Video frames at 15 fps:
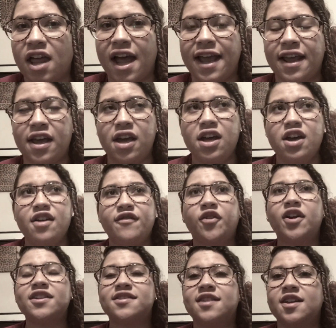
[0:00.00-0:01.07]
Like,
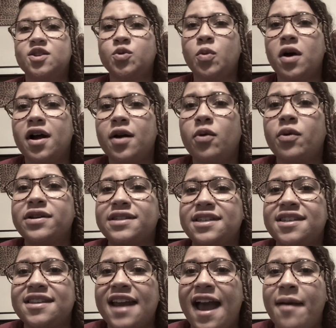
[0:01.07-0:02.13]
for instance, what was a
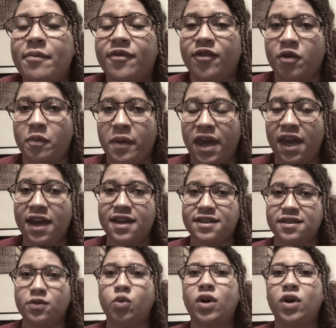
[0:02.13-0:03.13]
snap for me is